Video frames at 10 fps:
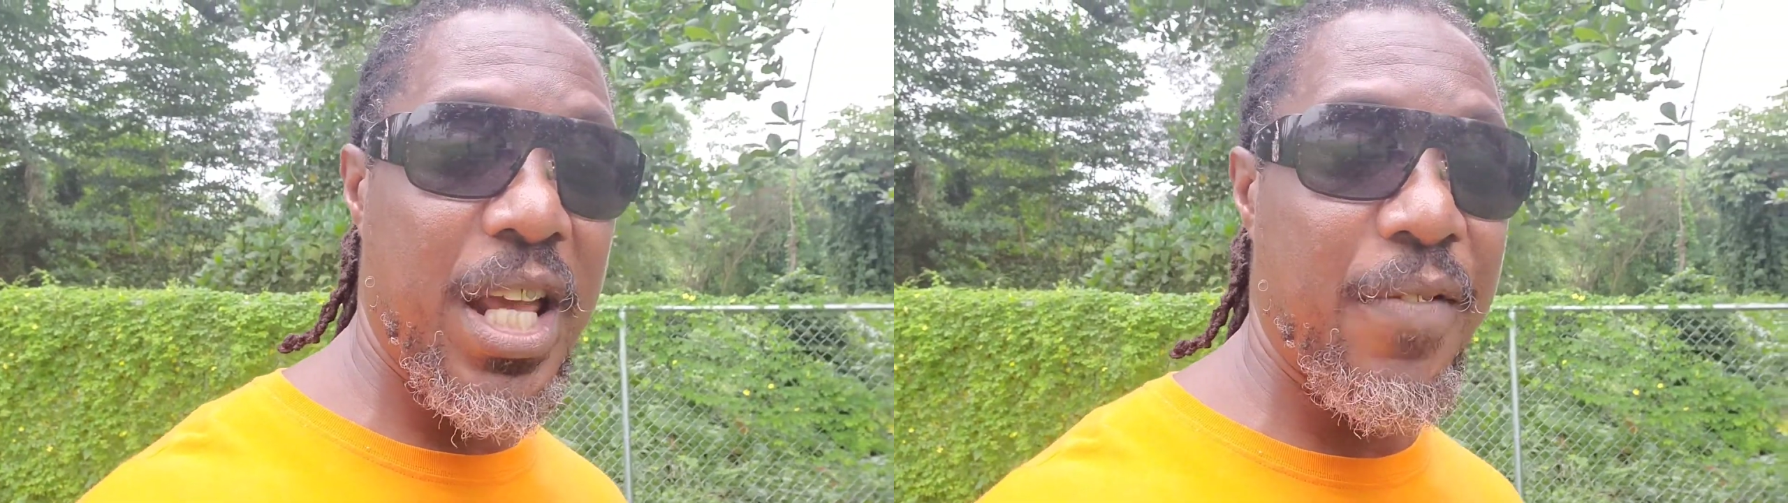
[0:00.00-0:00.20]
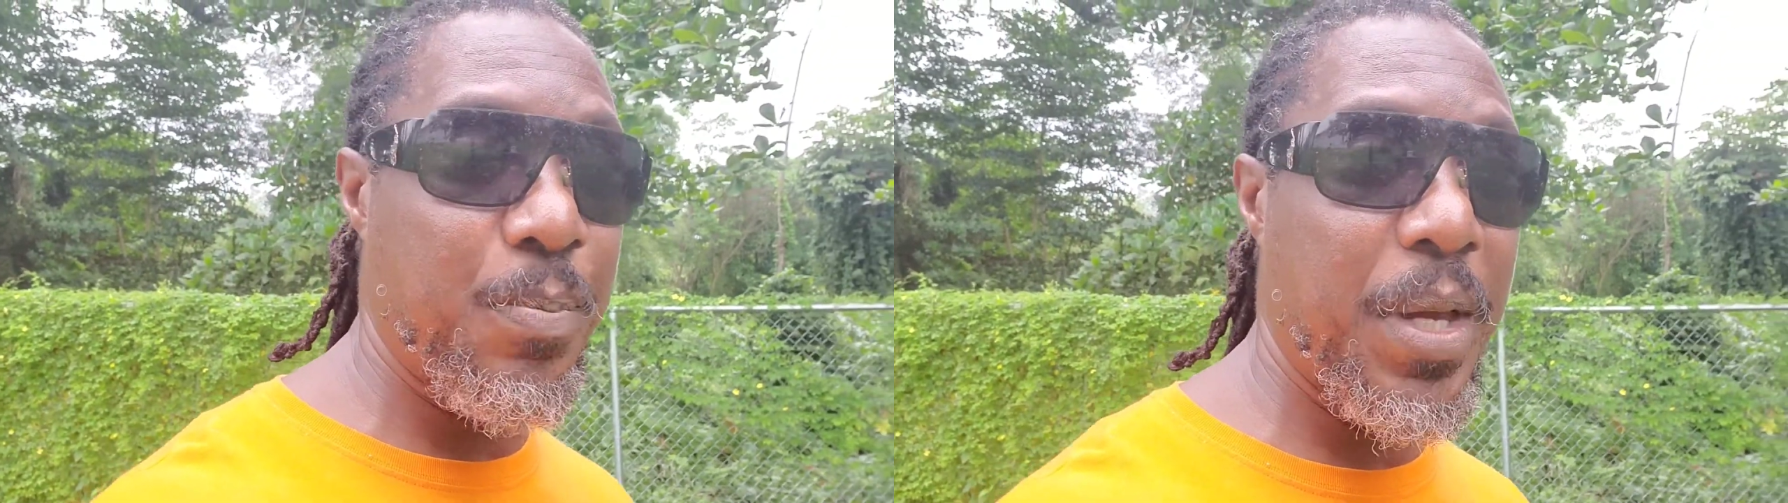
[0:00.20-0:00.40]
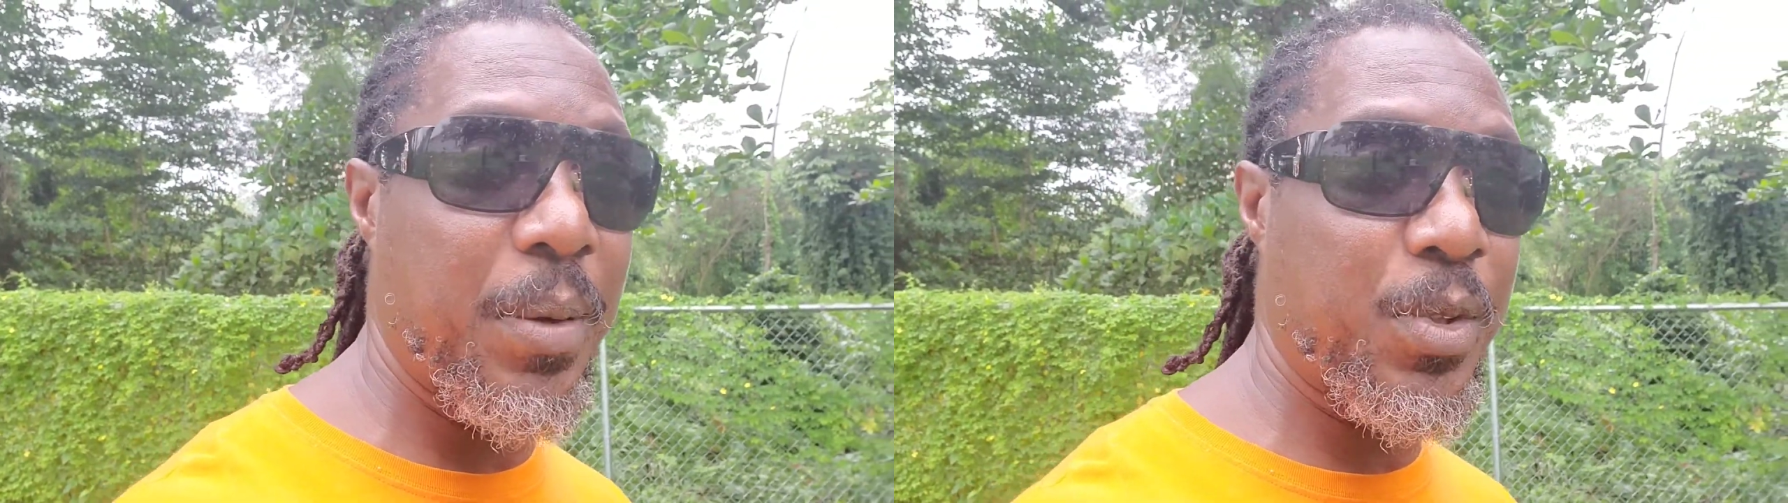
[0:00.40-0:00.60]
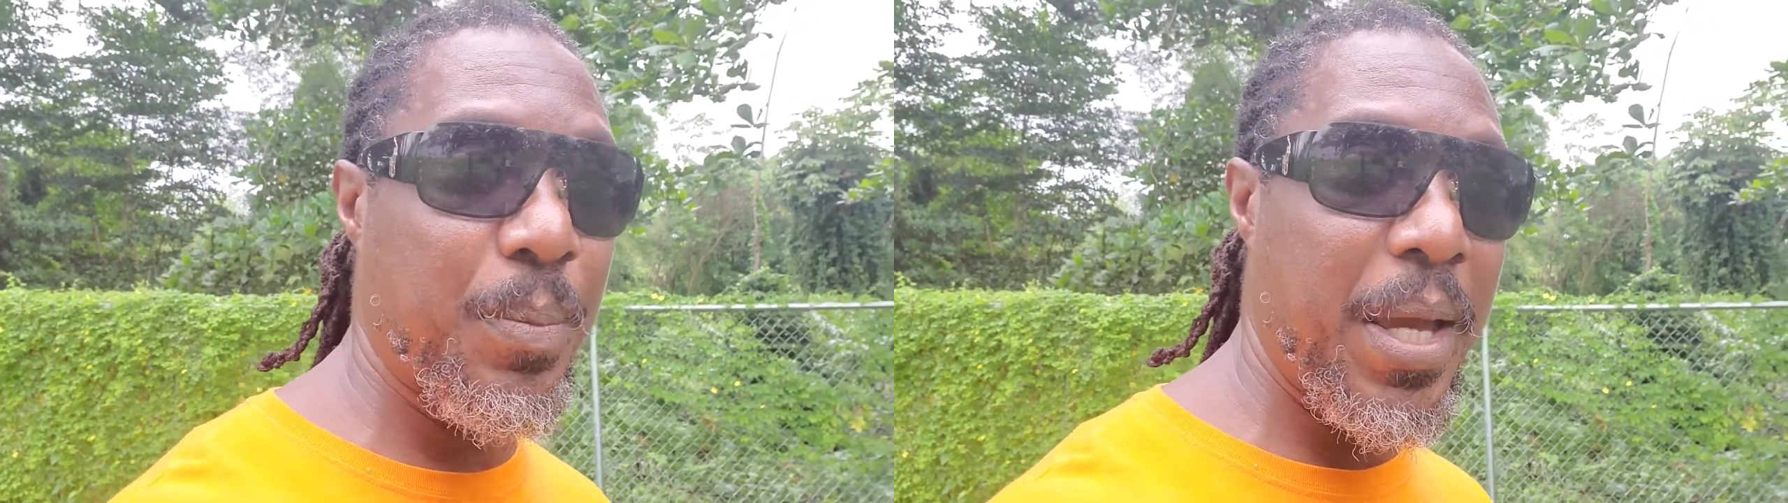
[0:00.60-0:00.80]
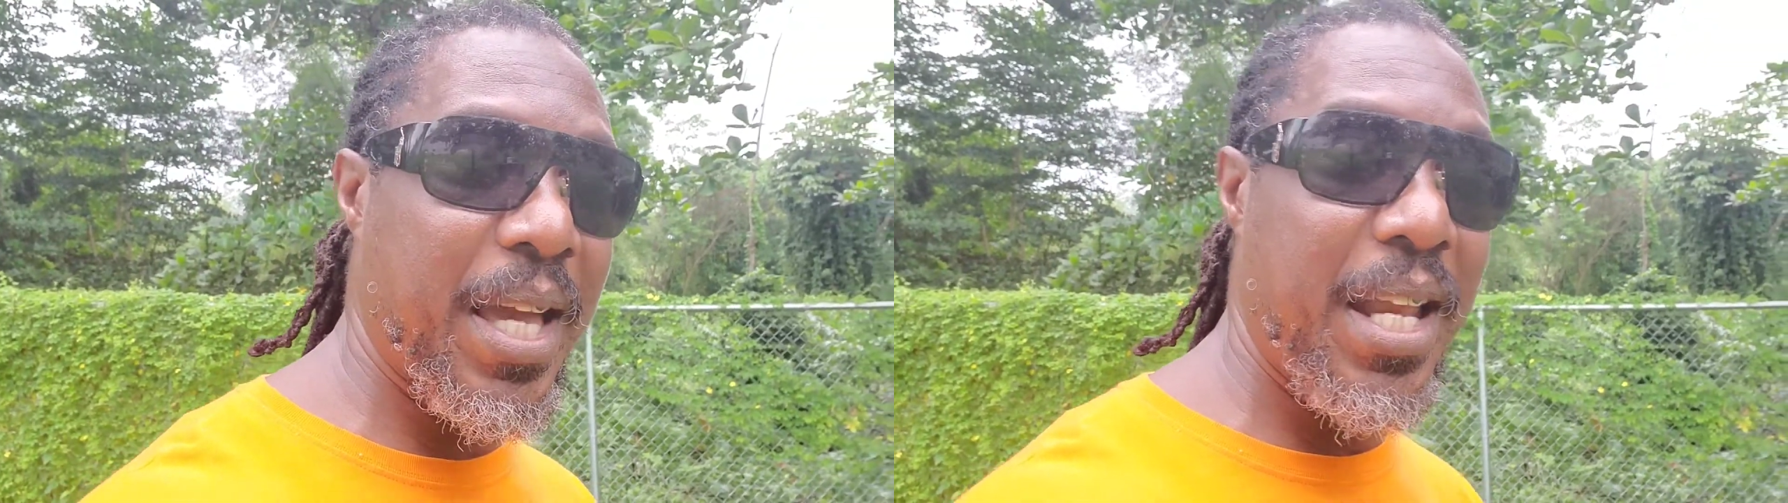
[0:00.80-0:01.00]
they haven't been able
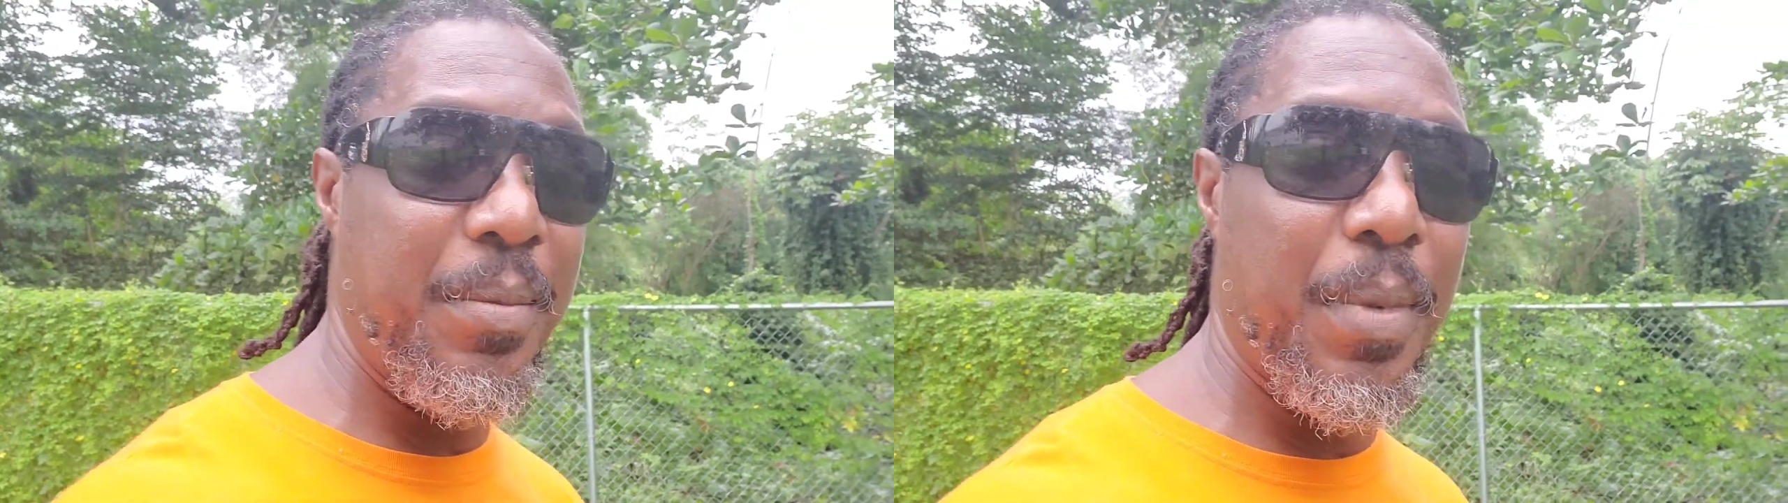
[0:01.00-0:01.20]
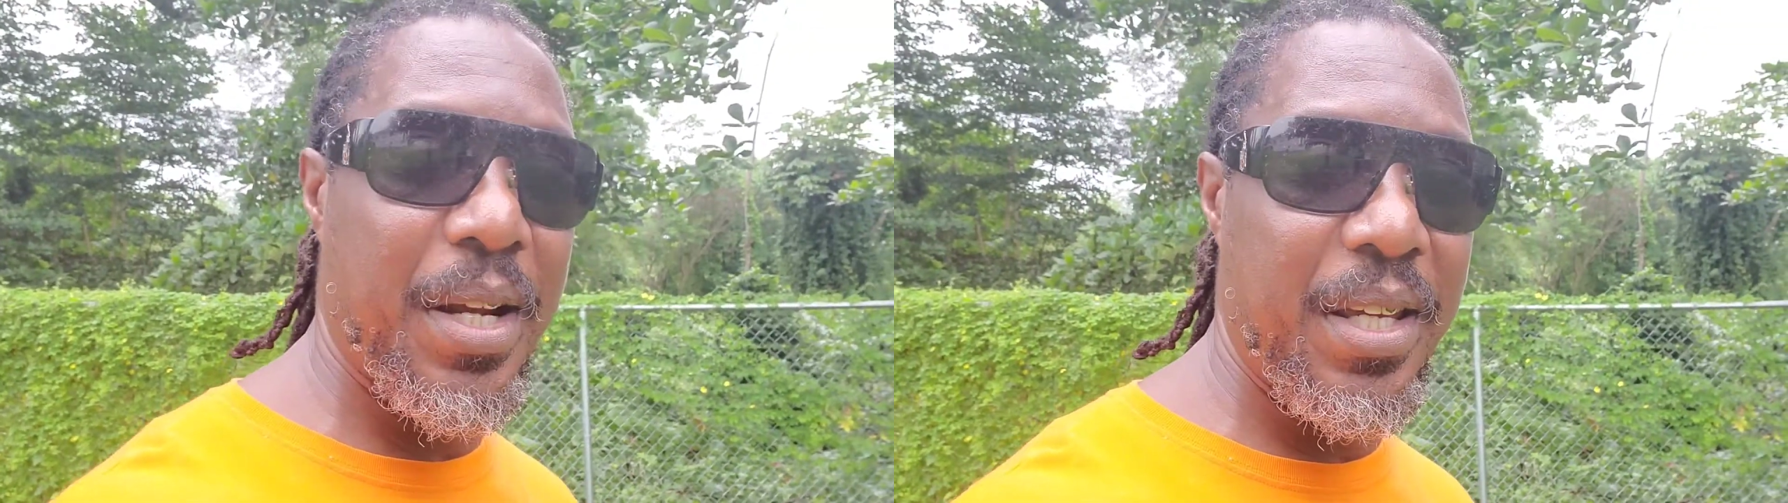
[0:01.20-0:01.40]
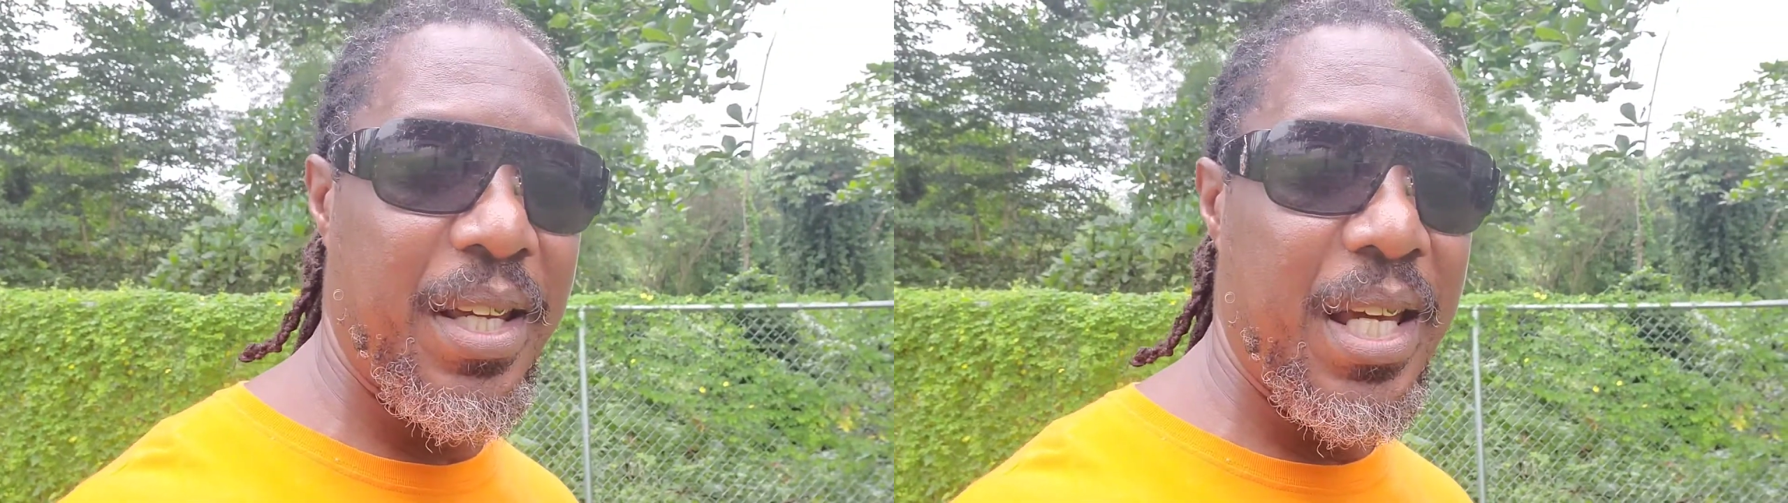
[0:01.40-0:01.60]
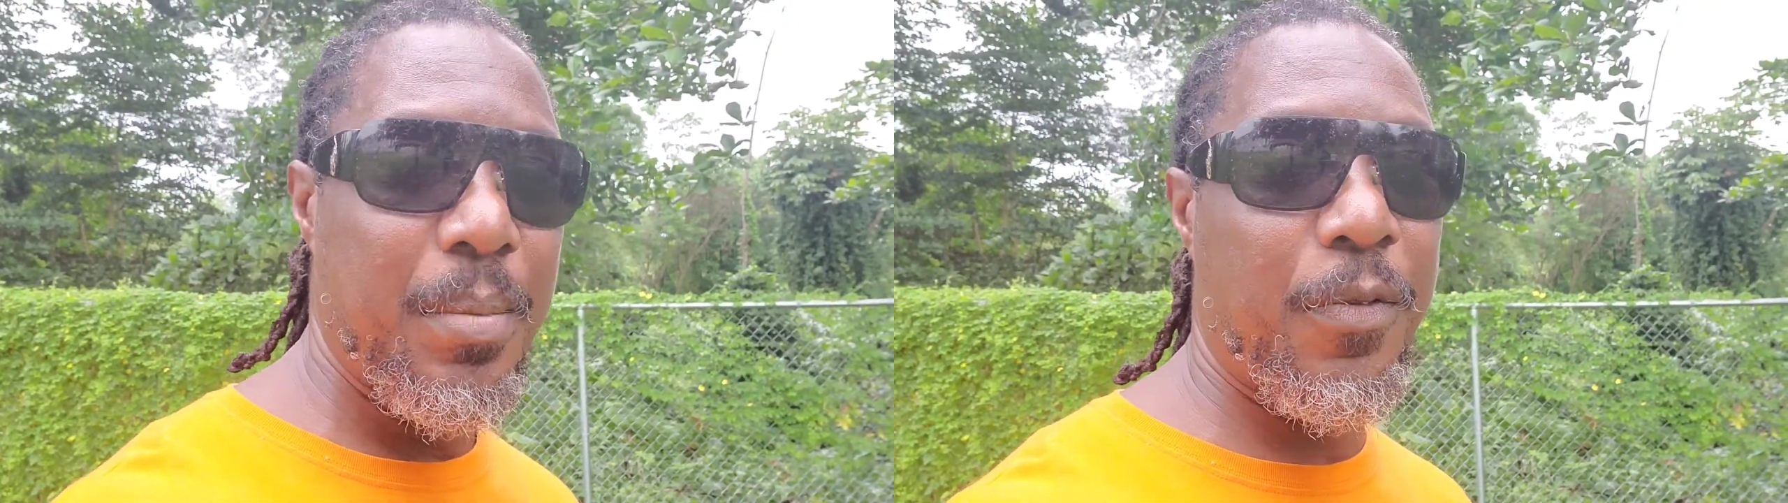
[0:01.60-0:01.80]
to make any money